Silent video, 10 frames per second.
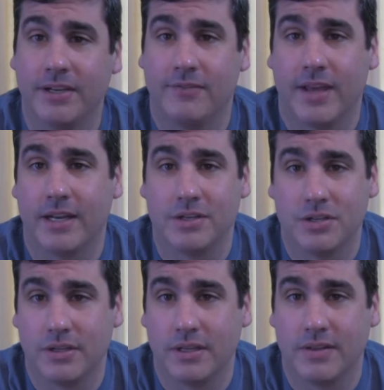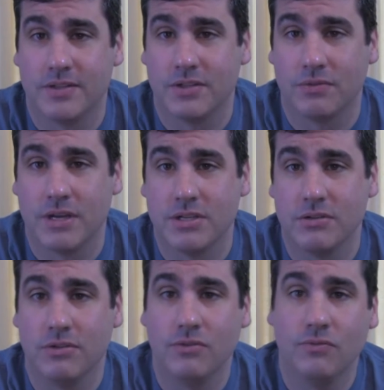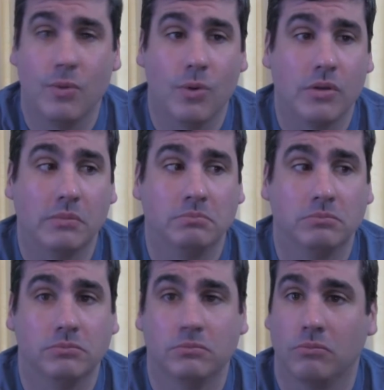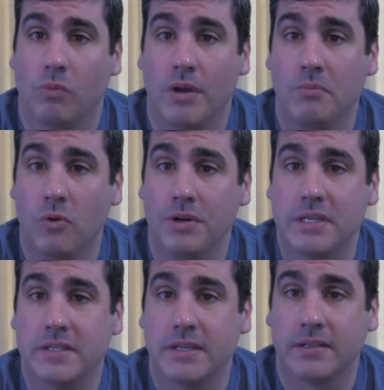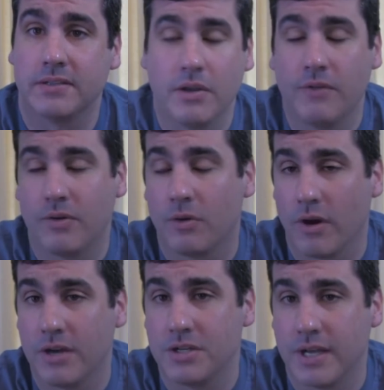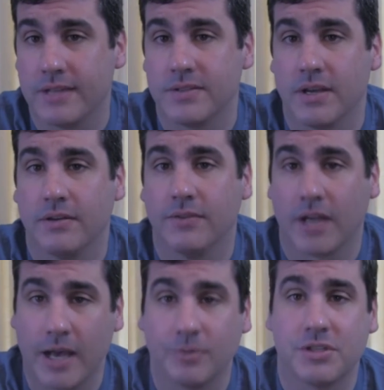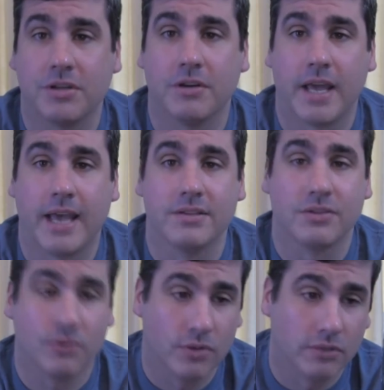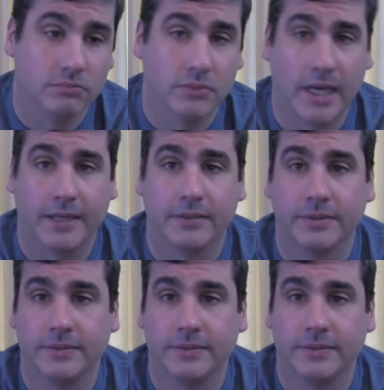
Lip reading: advantage in the situation, you roll 1 more D6. You have a greater chance of accomplishing your task or not.